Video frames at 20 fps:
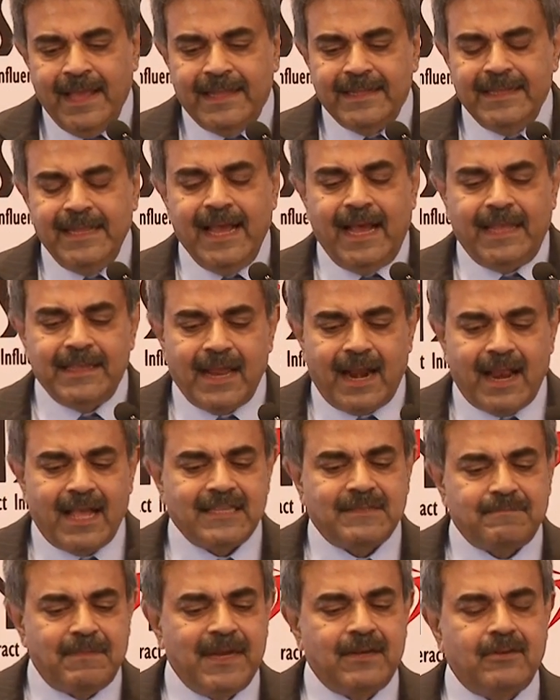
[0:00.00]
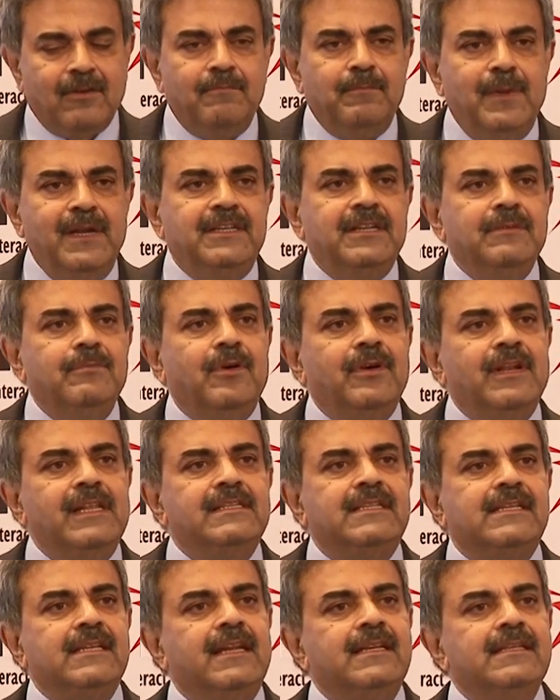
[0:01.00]
The other aspect of
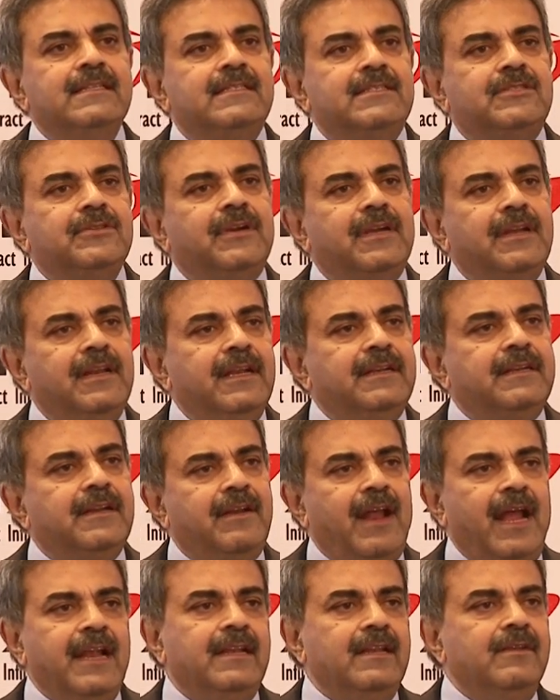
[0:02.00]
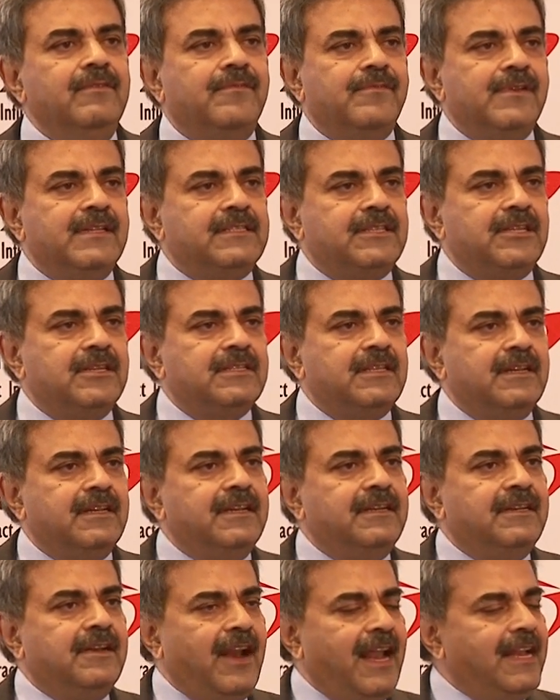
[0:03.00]
multimodal, sir, is to create the right infrastructure
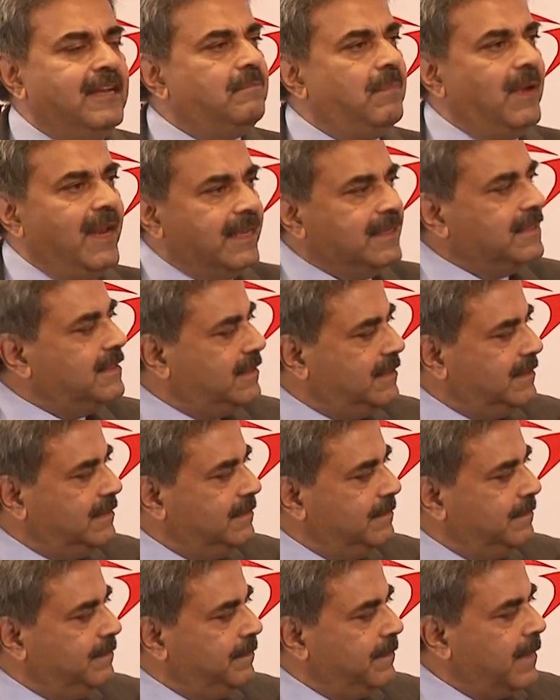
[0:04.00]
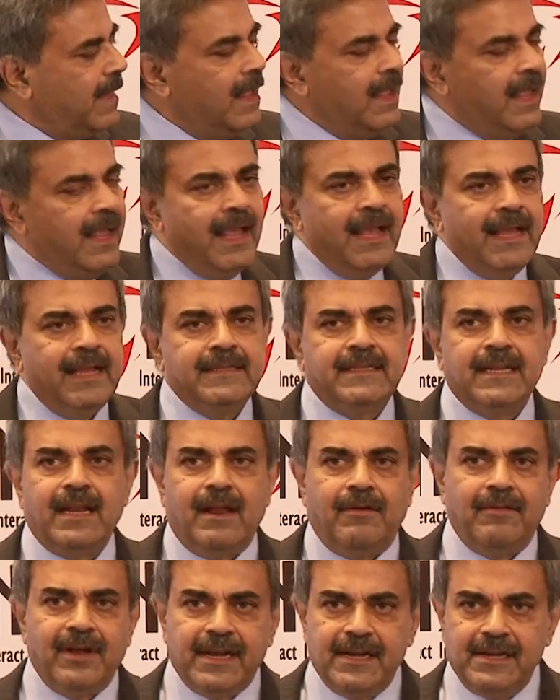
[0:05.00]
at the right place.
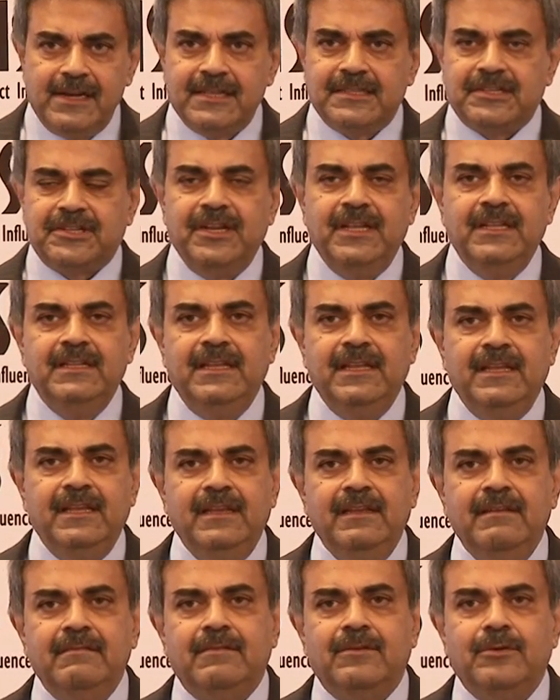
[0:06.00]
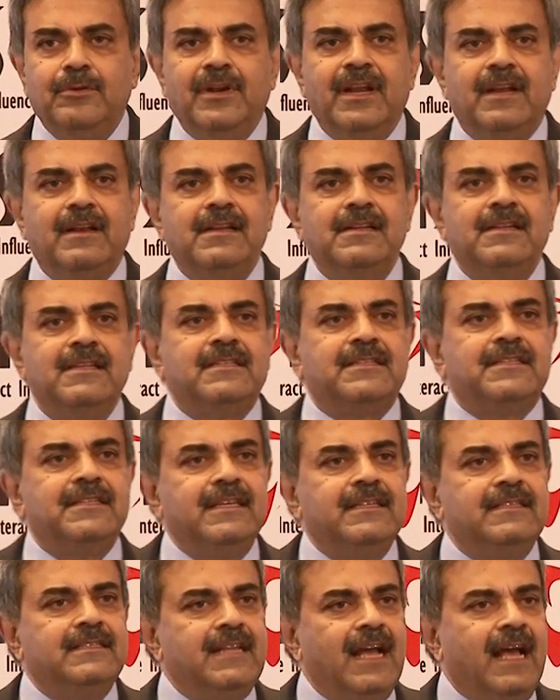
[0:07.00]
Sir, our industry in the courier industry
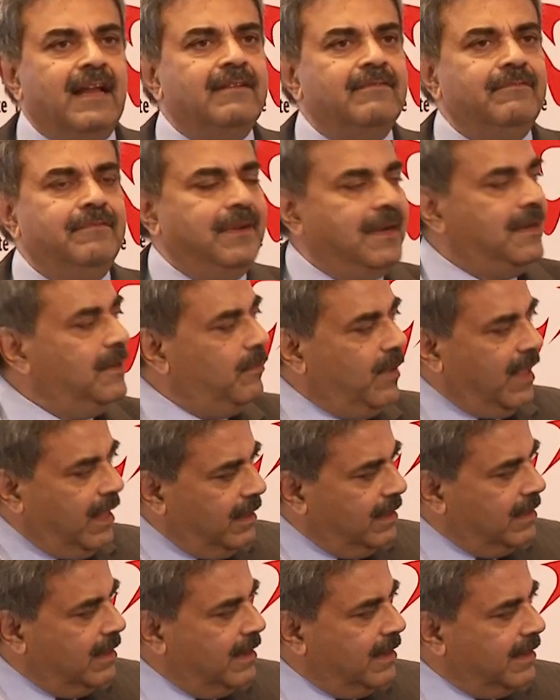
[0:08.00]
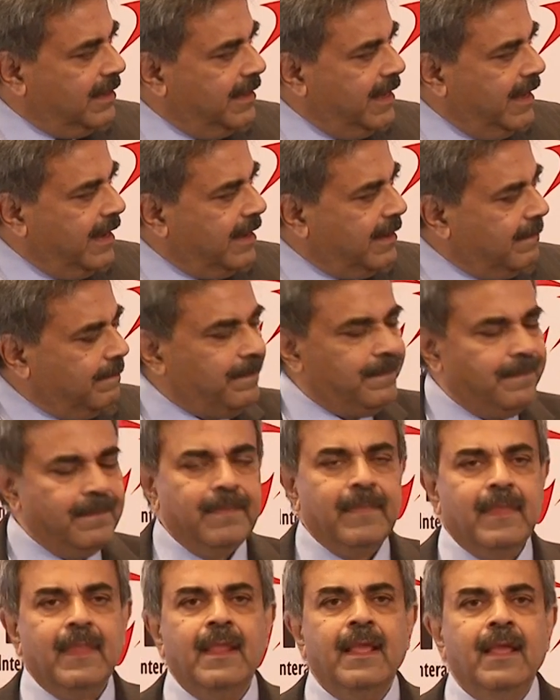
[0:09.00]
has done very well there.
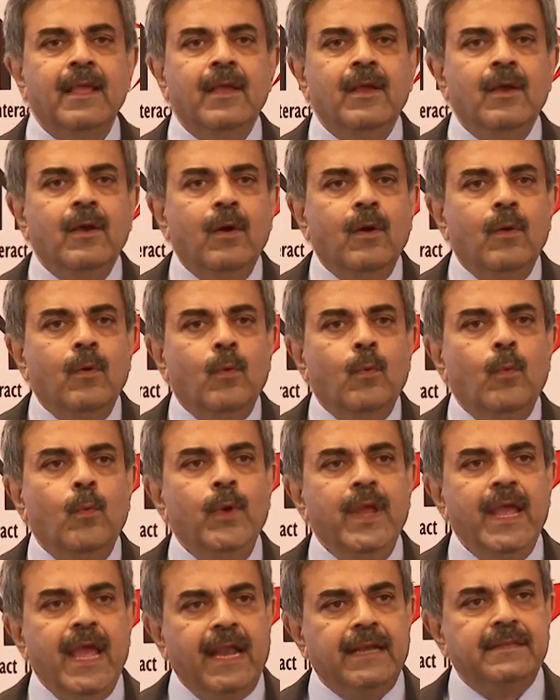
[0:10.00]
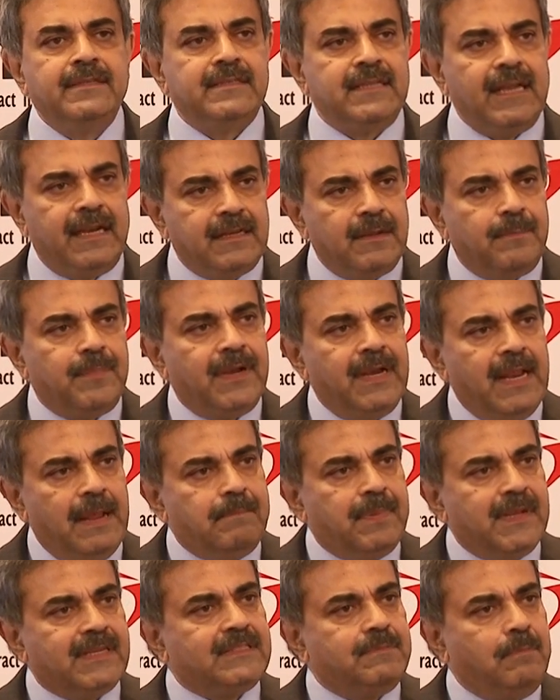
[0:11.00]
We had set up an
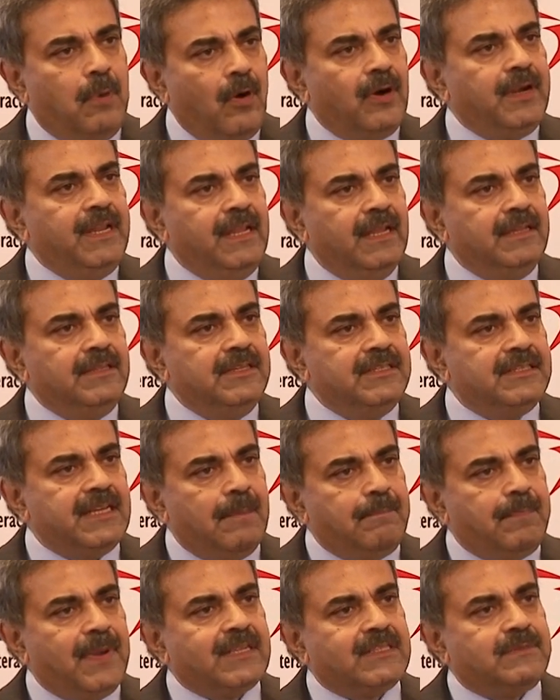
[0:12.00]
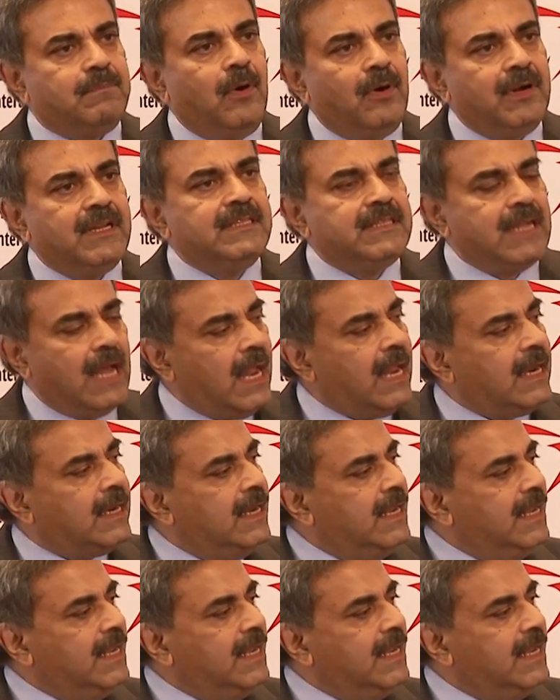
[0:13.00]
apex body, and these apex bodies are